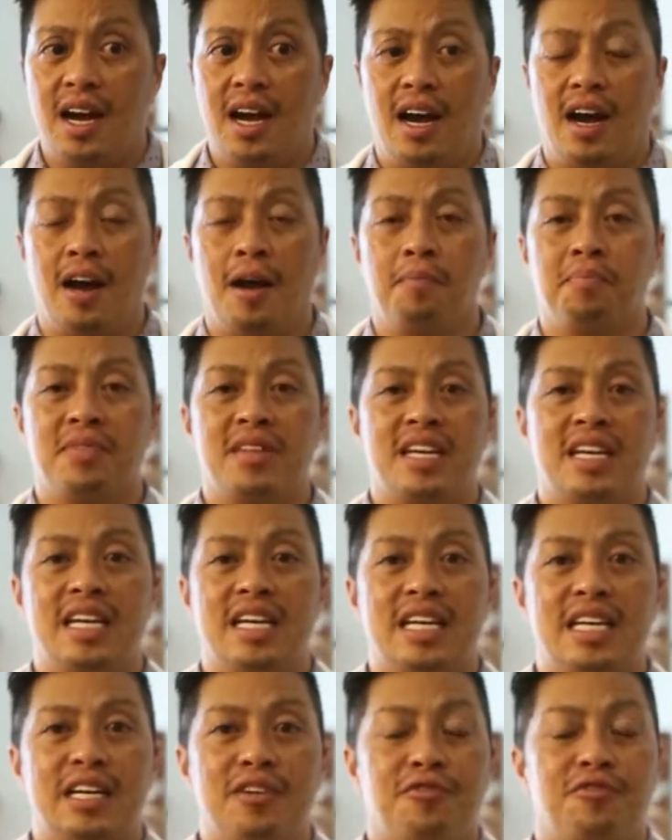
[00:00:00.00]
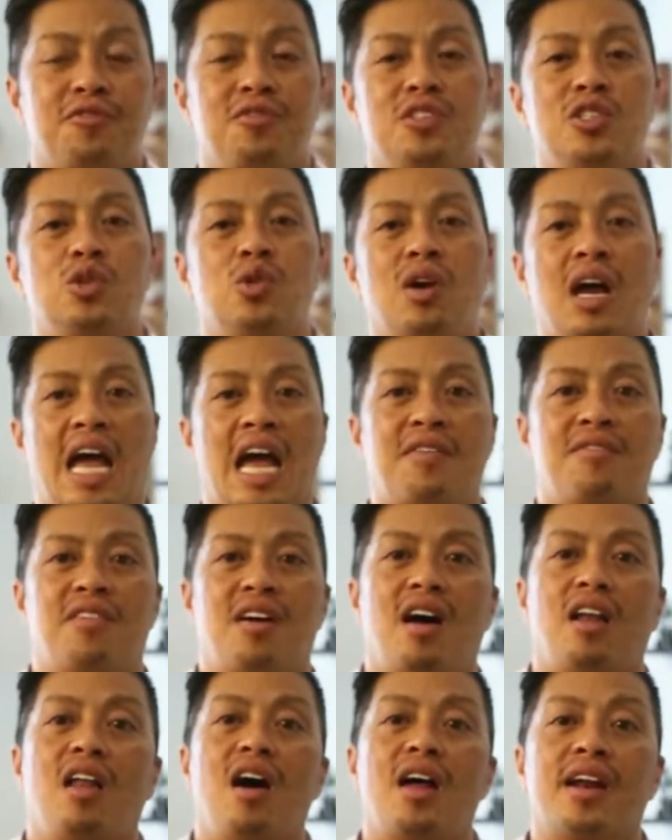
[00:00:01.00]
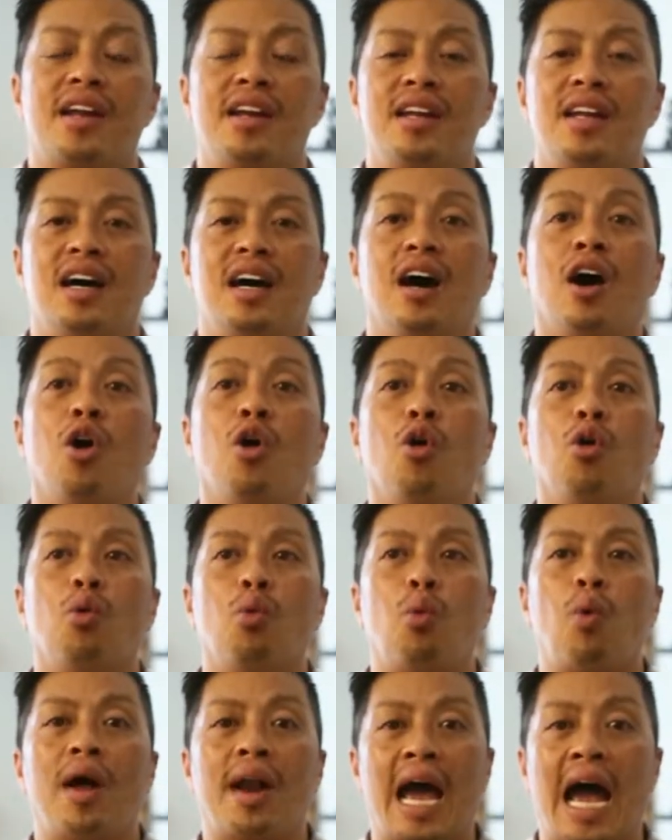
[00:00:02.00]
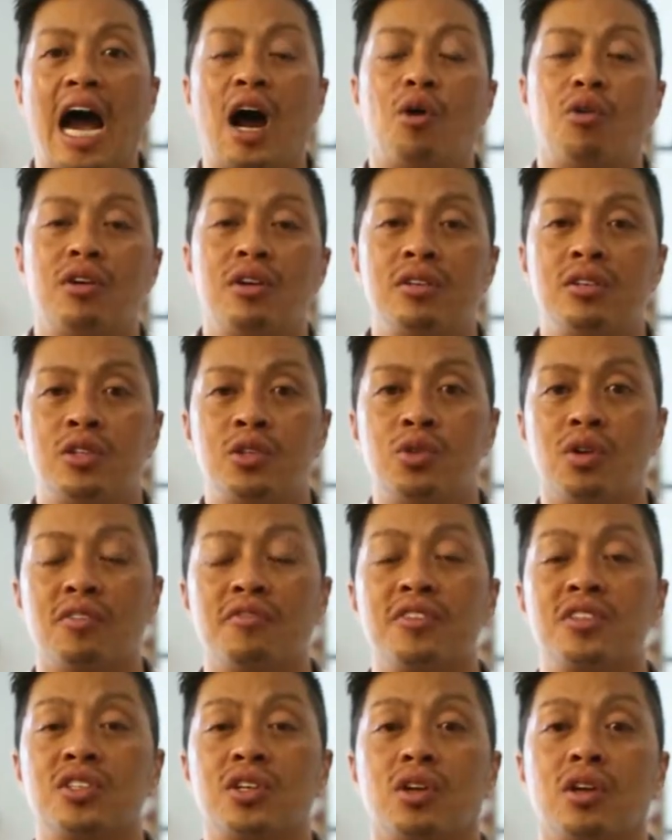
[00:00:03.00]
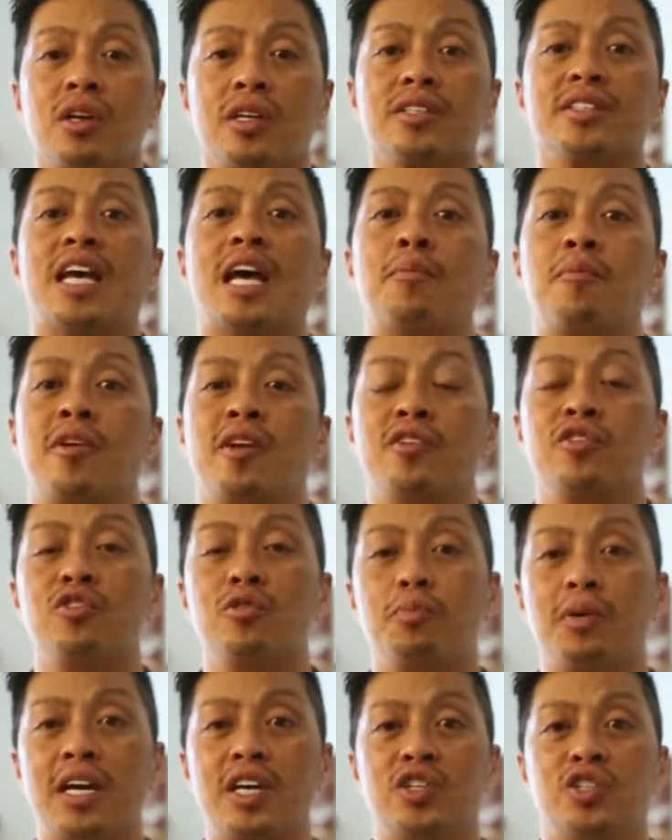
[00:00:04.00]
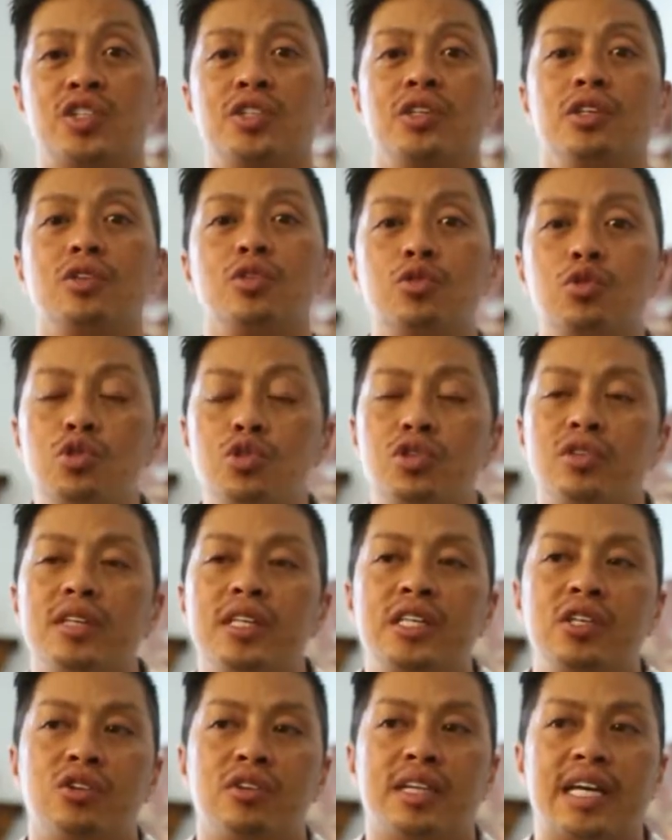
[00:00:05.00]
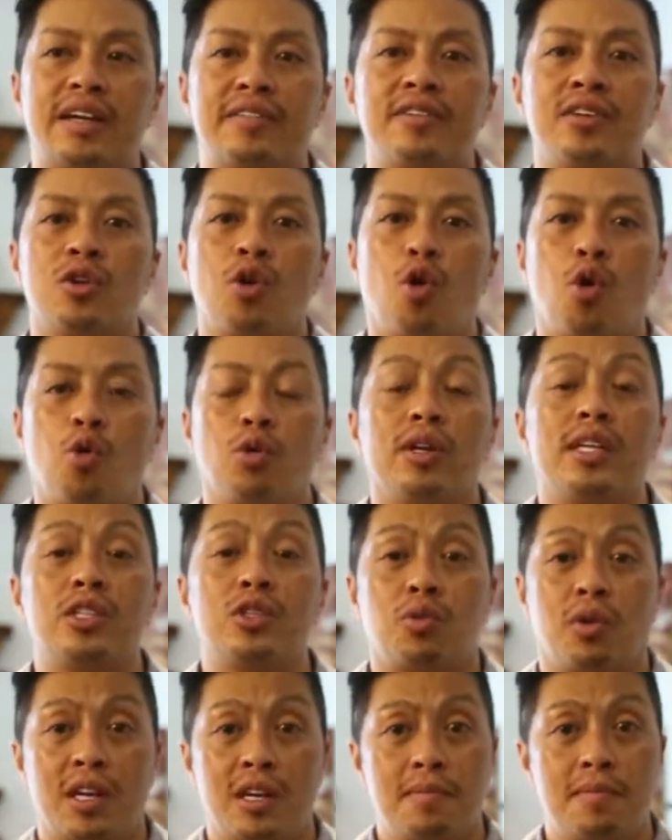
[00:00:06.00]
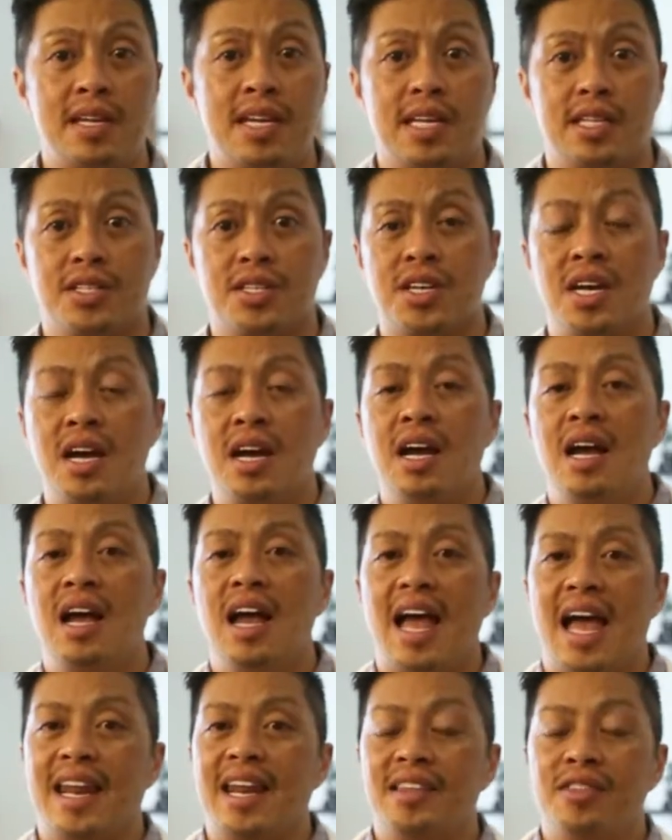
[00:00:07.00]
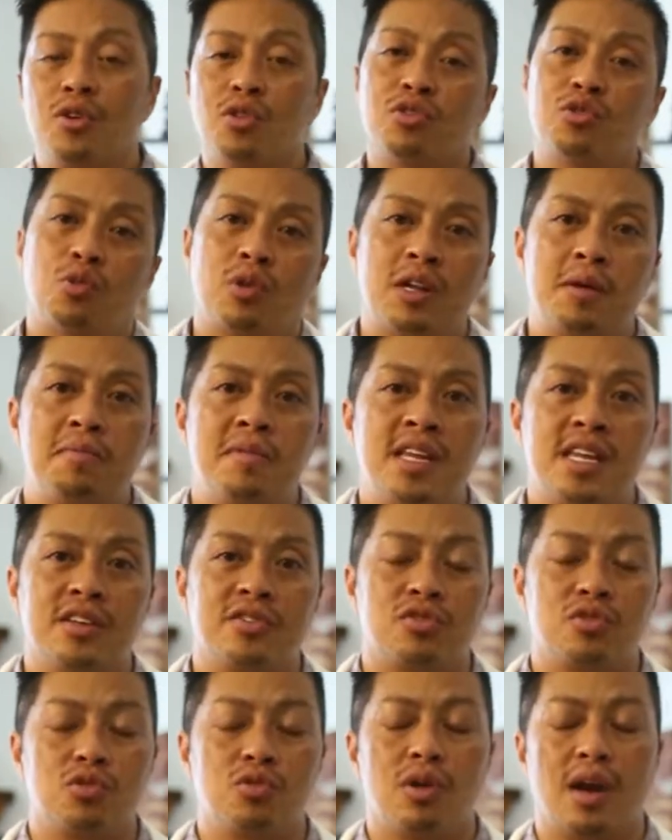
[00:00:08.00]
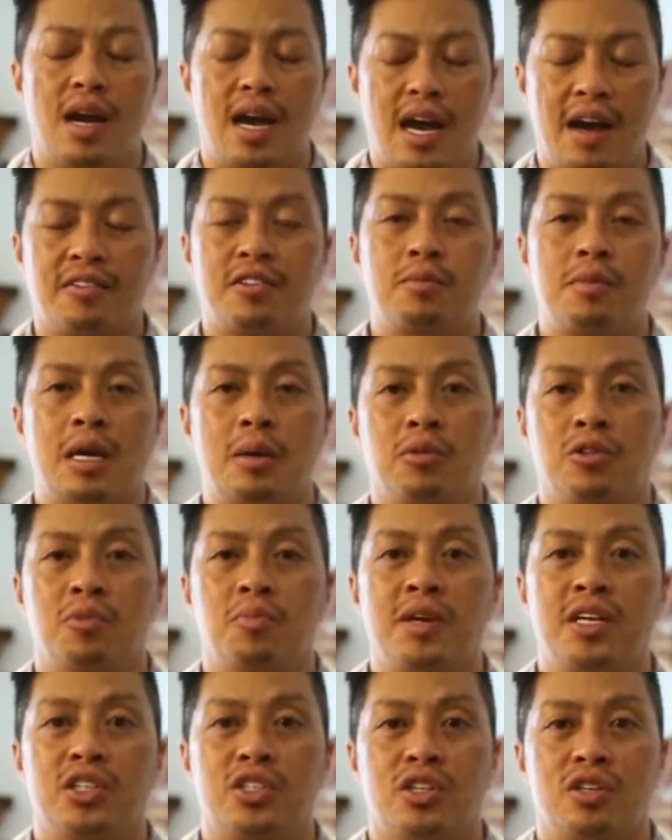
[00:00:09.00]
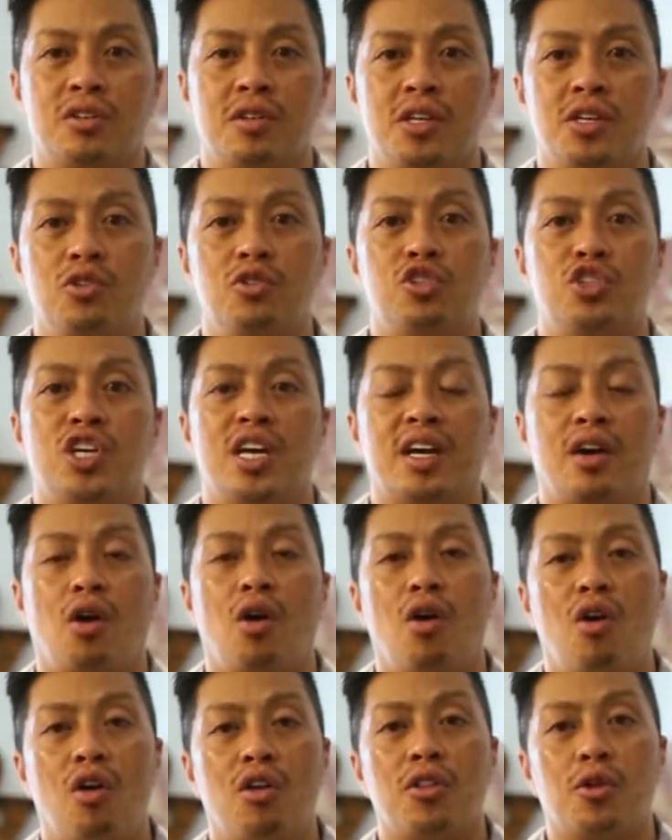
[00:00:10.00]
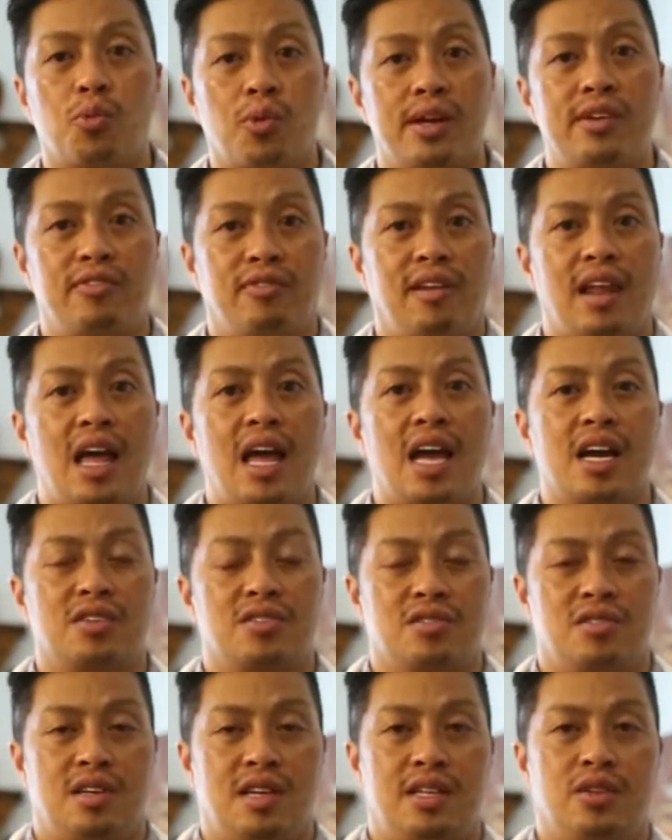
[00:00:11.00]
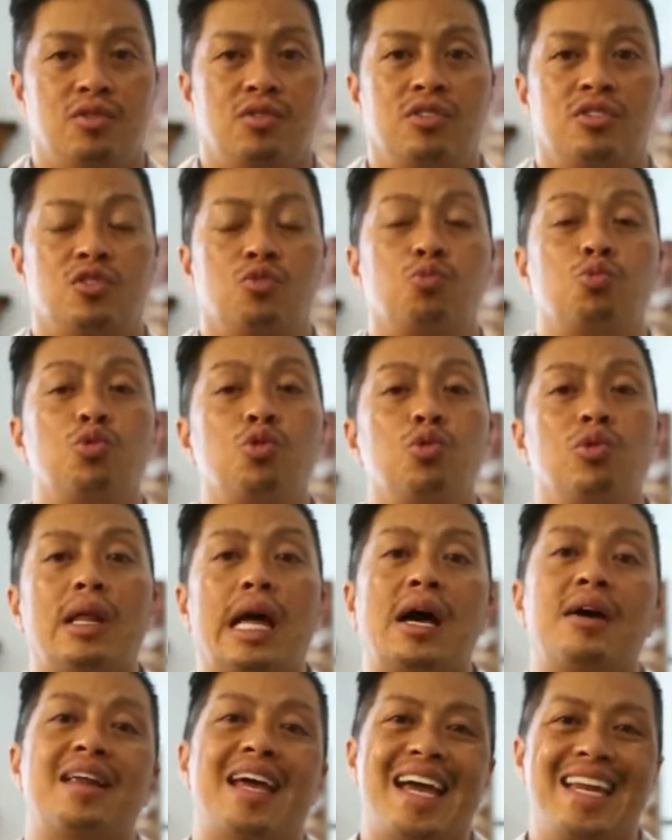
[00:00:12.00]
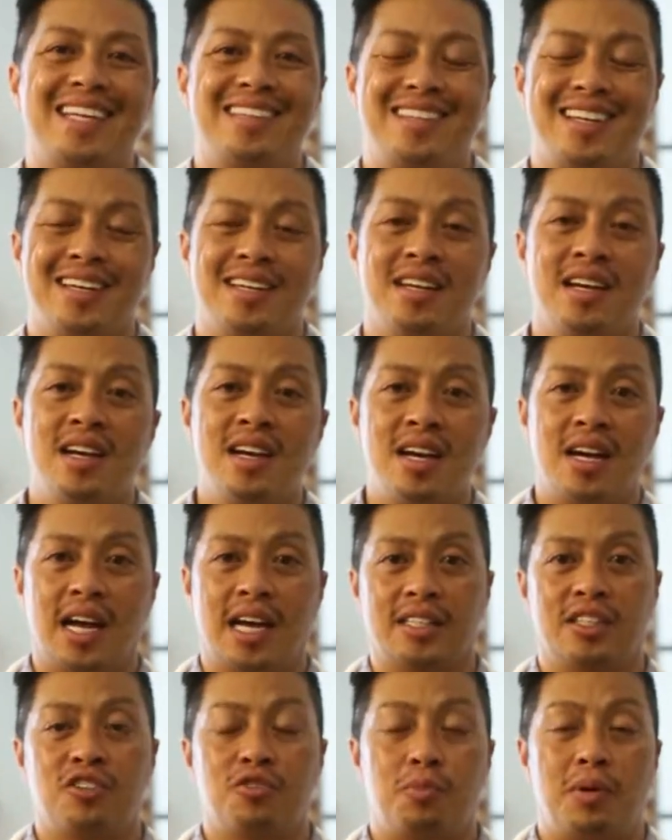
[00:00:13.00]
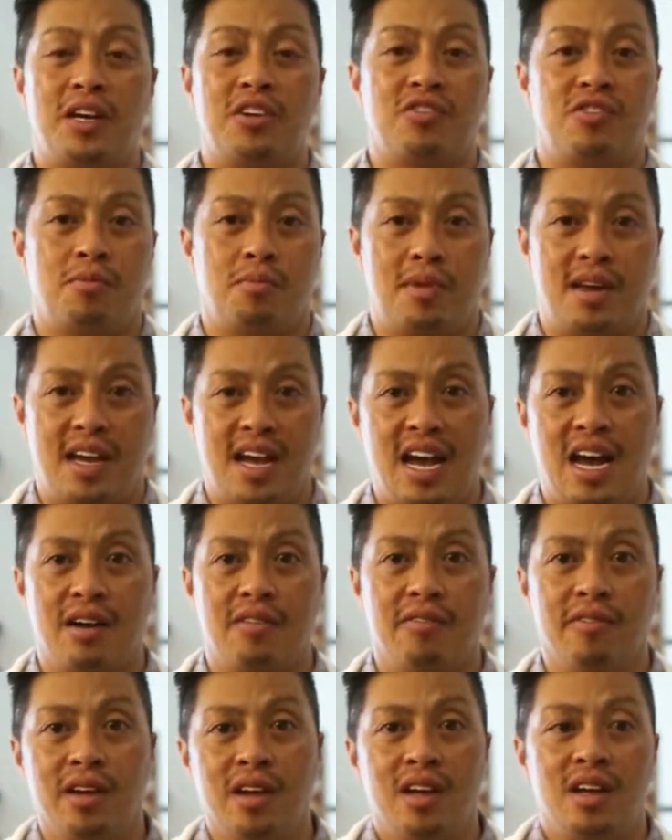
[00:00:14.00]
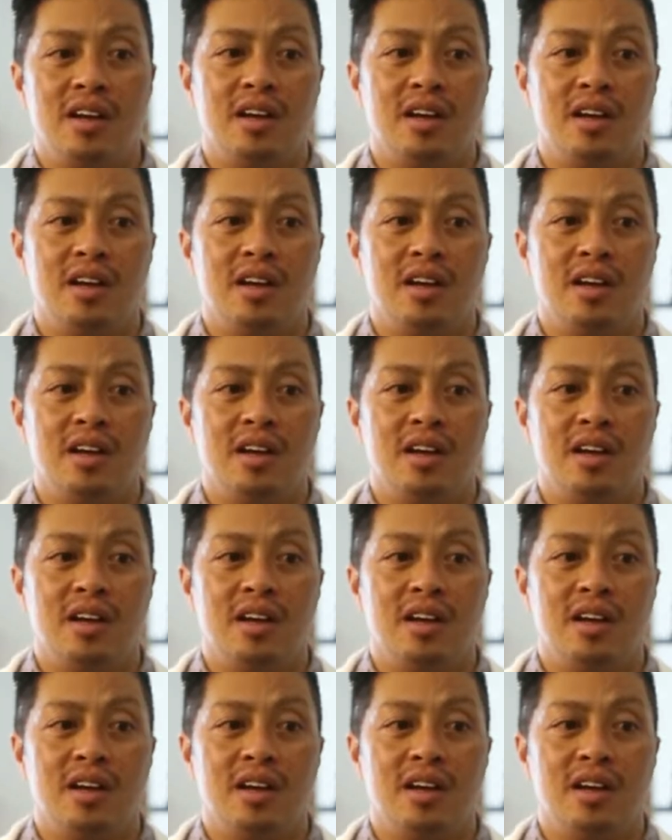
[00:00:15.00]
Um, if you don't have allotted a whole one hour to do a physical exam on a new patient, usually you're given only 20 minutes. And in those 20 minutes, you have to be able to make sure that you check all the red flags in order to rule out anything that this patient may have.